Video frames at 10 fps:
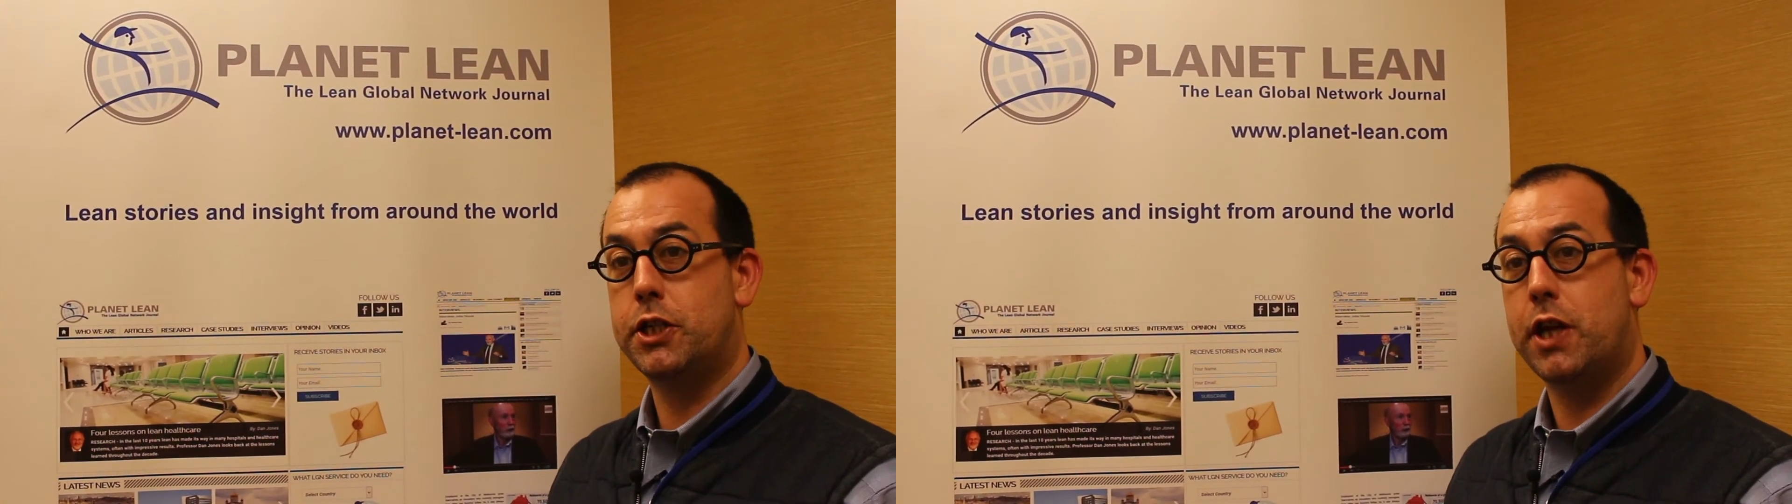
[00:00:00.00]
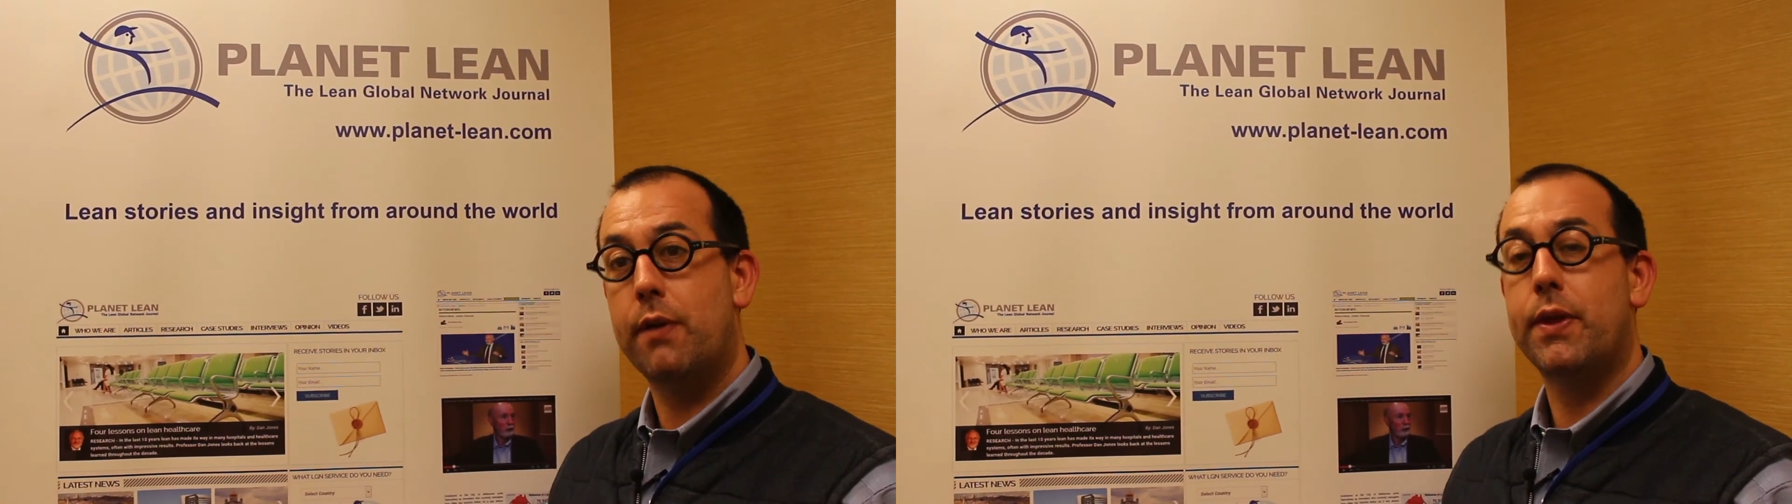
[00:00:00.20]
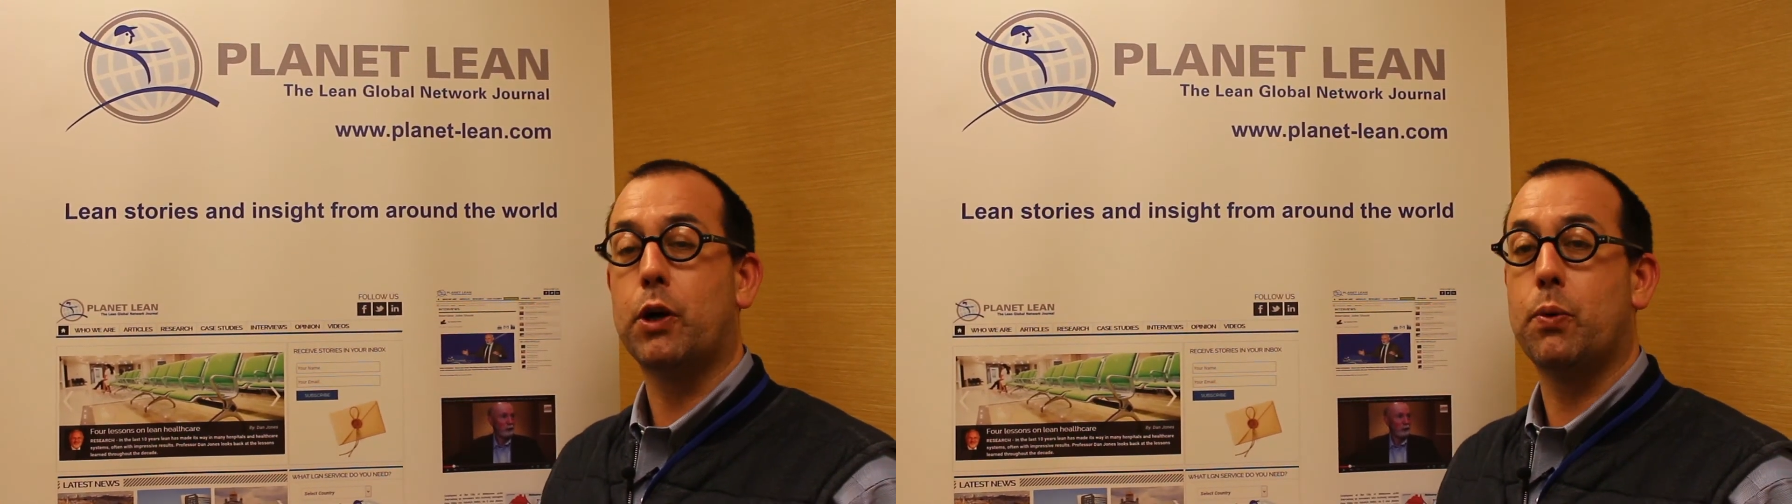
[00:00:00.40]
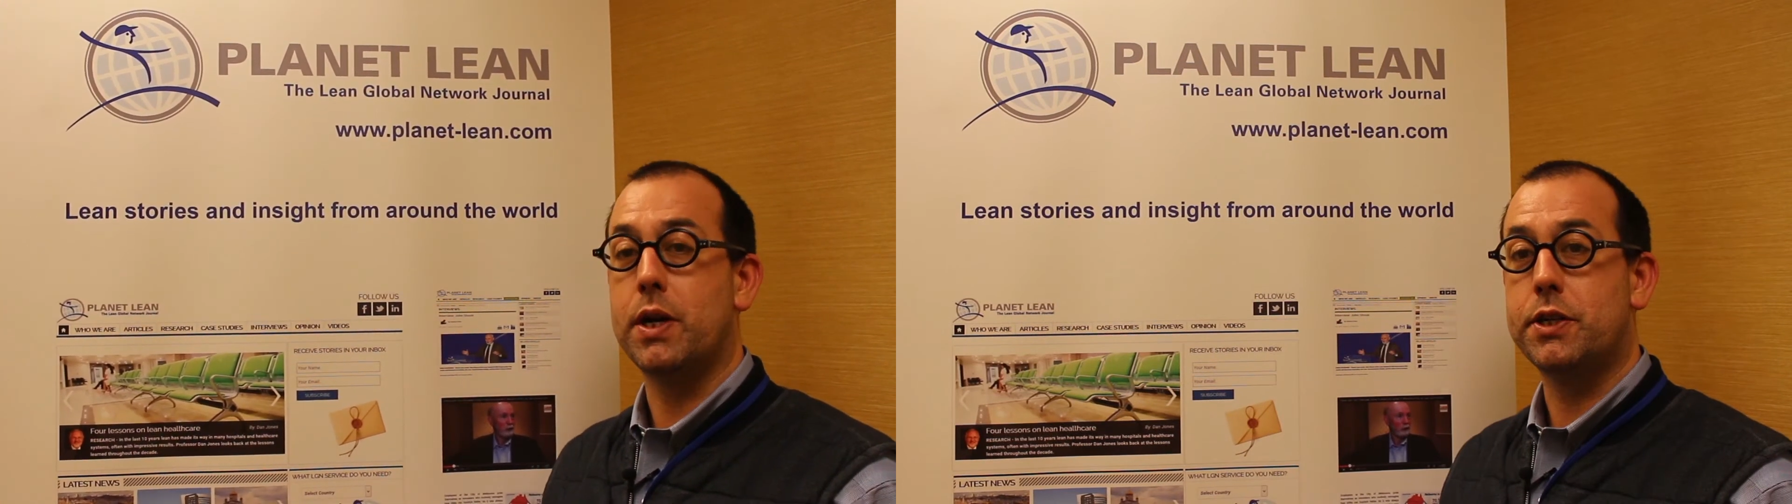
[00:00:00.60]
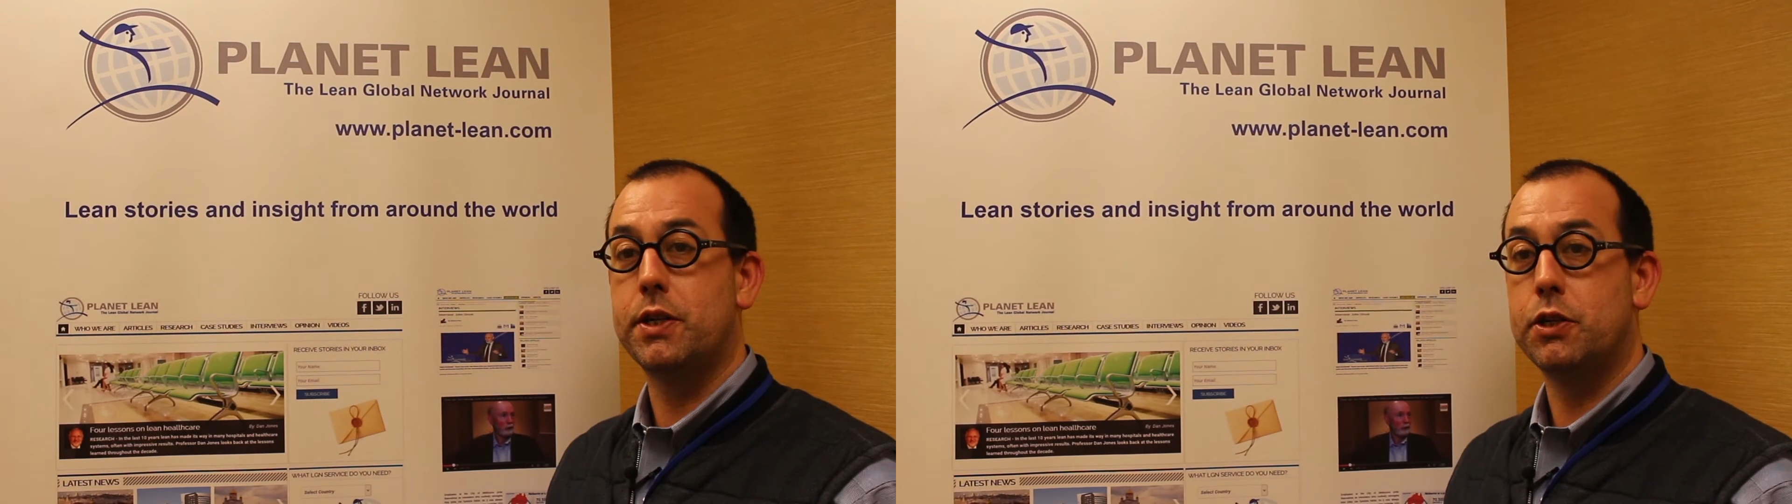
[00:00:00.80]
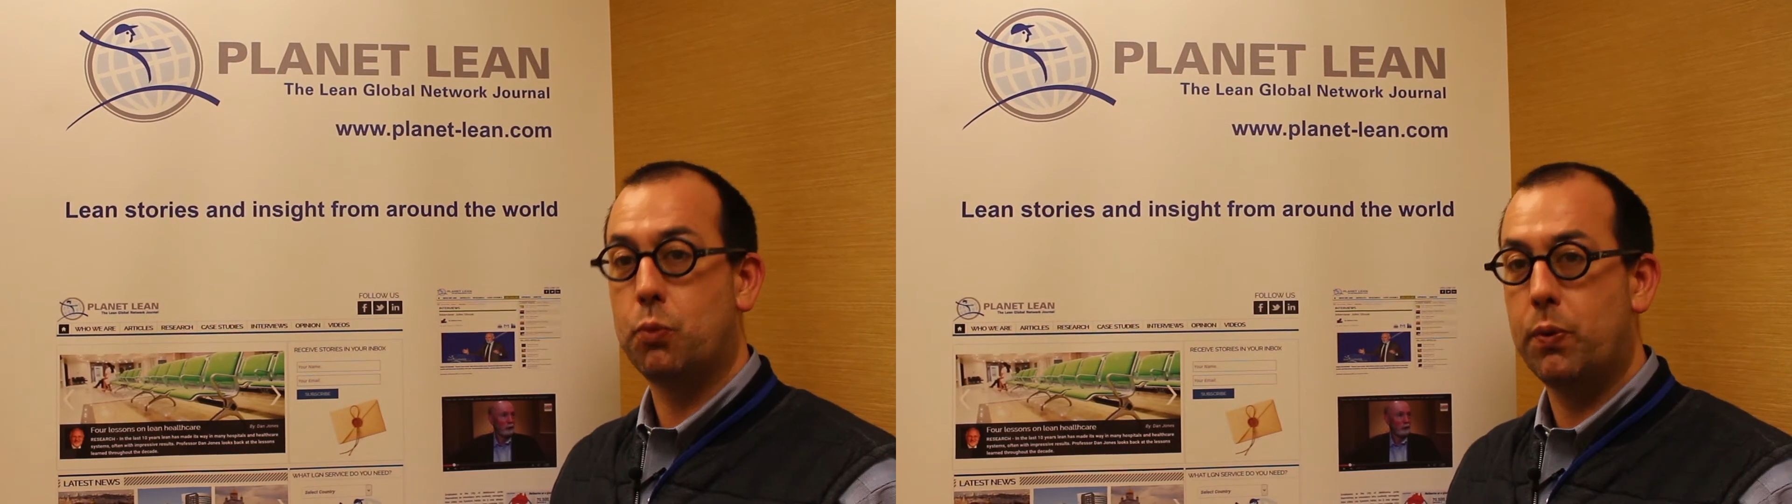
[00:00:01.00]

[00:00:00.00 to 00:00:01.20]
share their questions